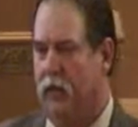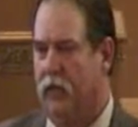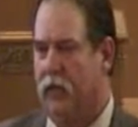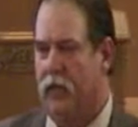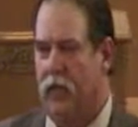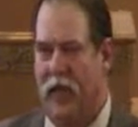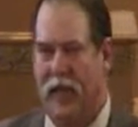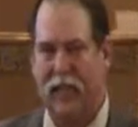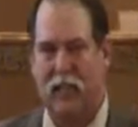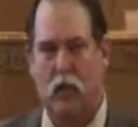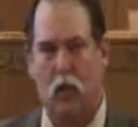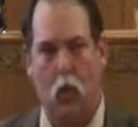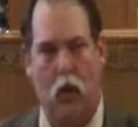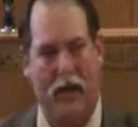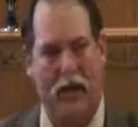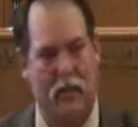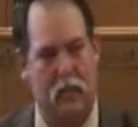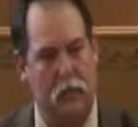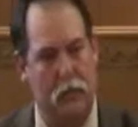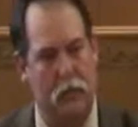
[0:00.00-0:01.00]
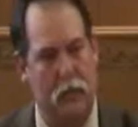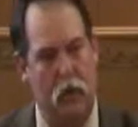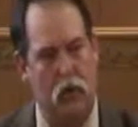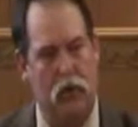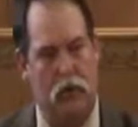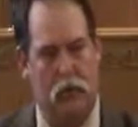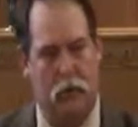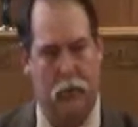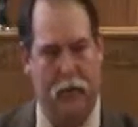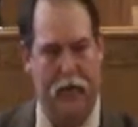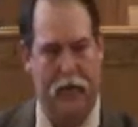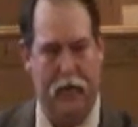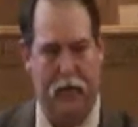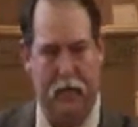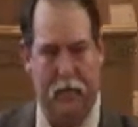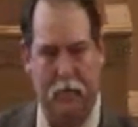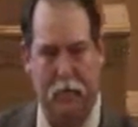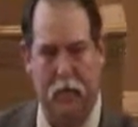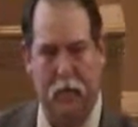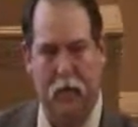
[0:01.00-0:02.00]
So that's the way it's supposed to
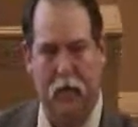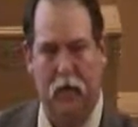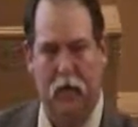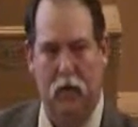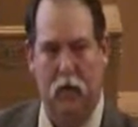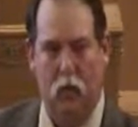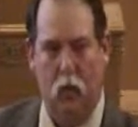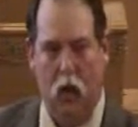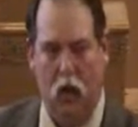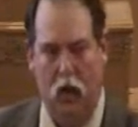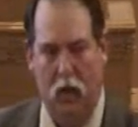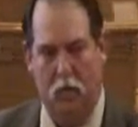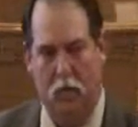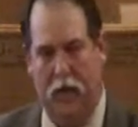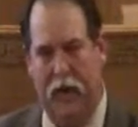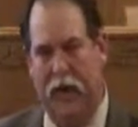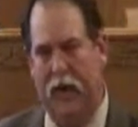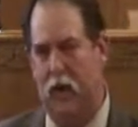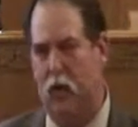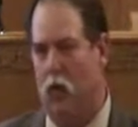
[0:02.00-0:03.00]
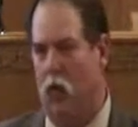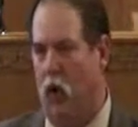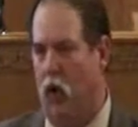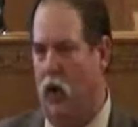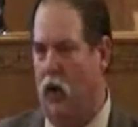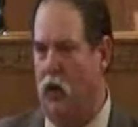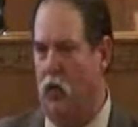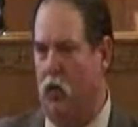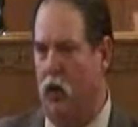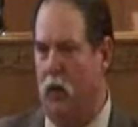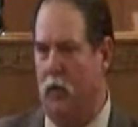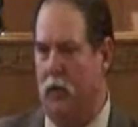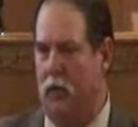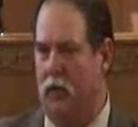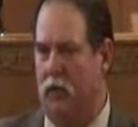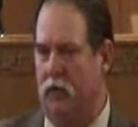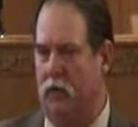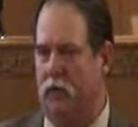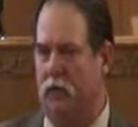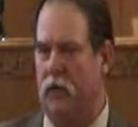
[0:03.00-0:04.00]
be. One man, one
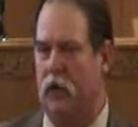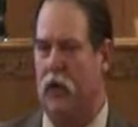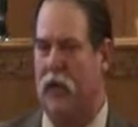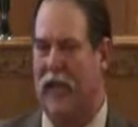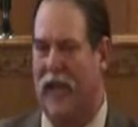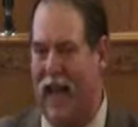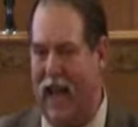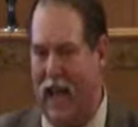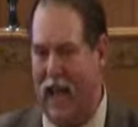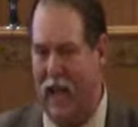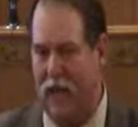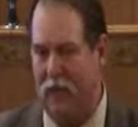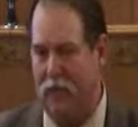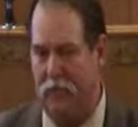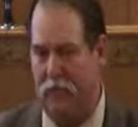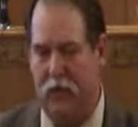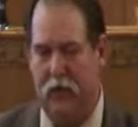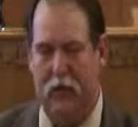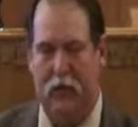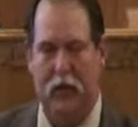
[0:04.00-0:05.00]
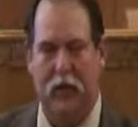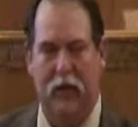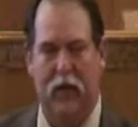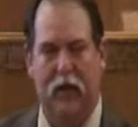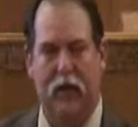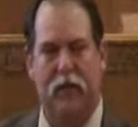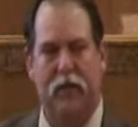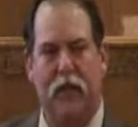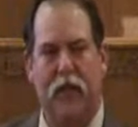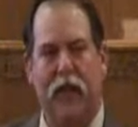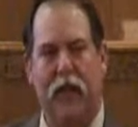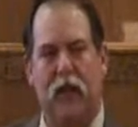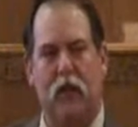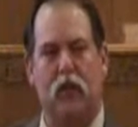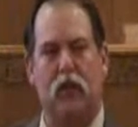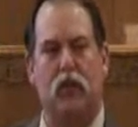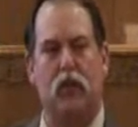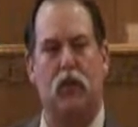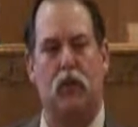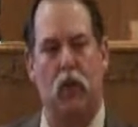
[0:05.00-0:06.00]
woman for life, and they
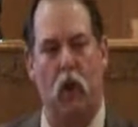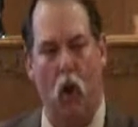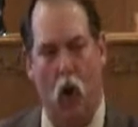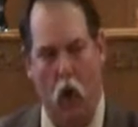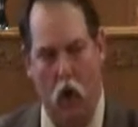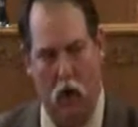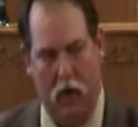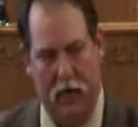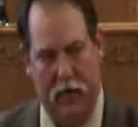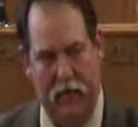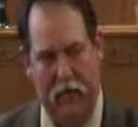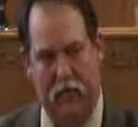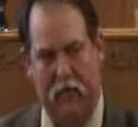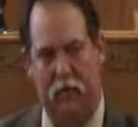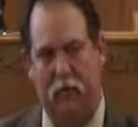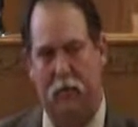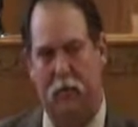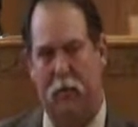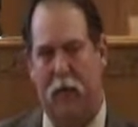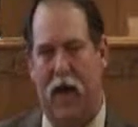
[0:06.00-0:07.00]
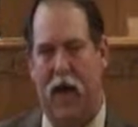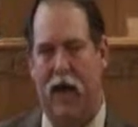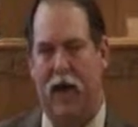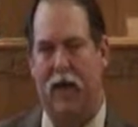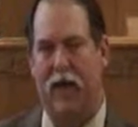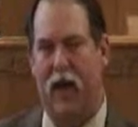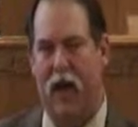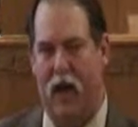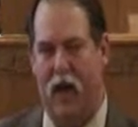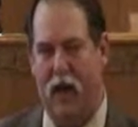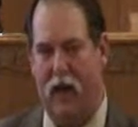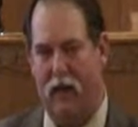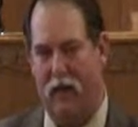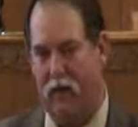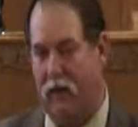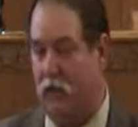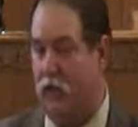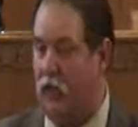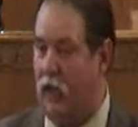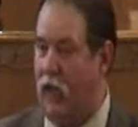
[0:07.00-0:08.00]
are joined by
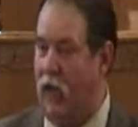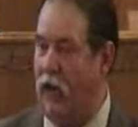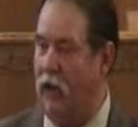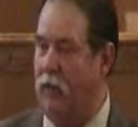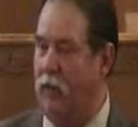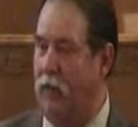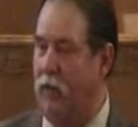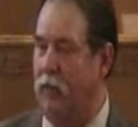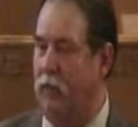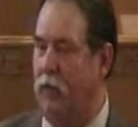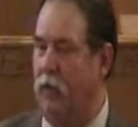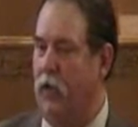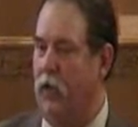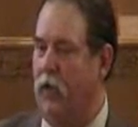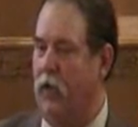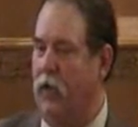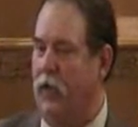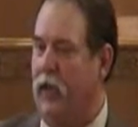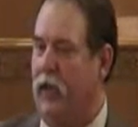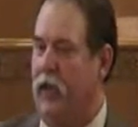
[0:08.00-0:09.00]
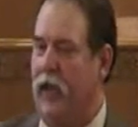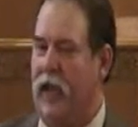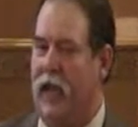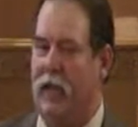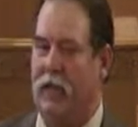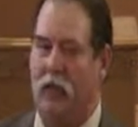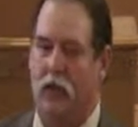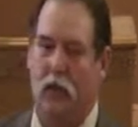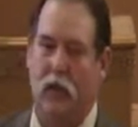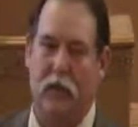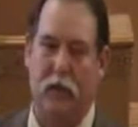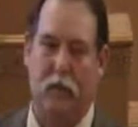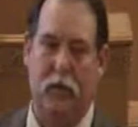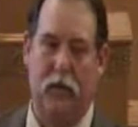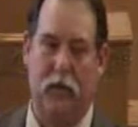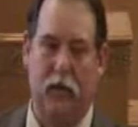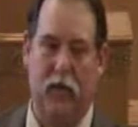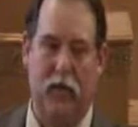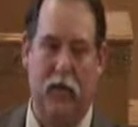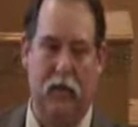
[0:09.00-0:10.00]
God. There's a lot of people that actually
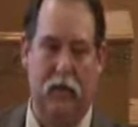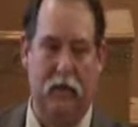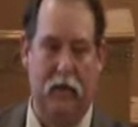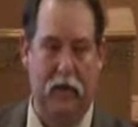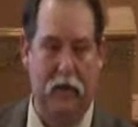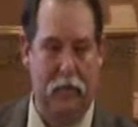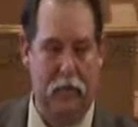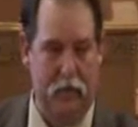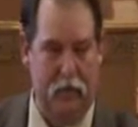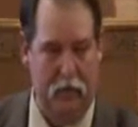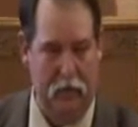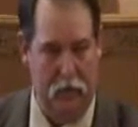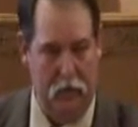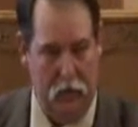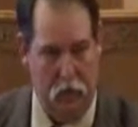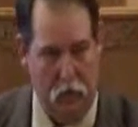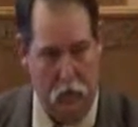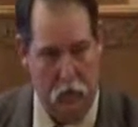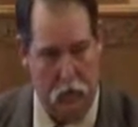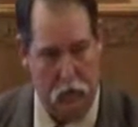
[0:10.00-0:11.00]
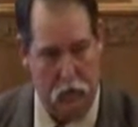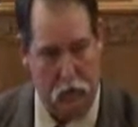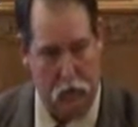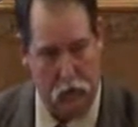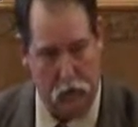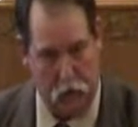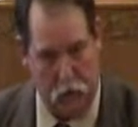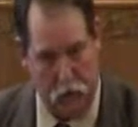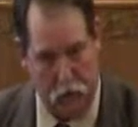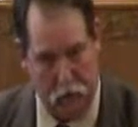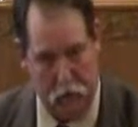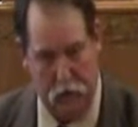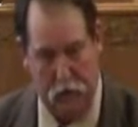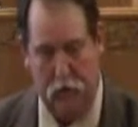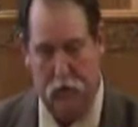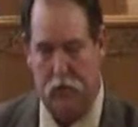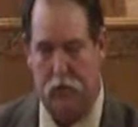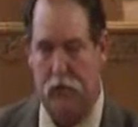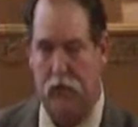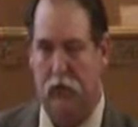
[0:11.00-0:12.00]
believe, even in the Lord's
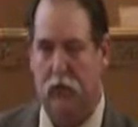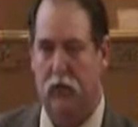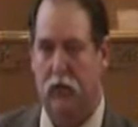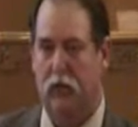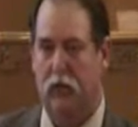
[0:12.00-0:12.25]
church,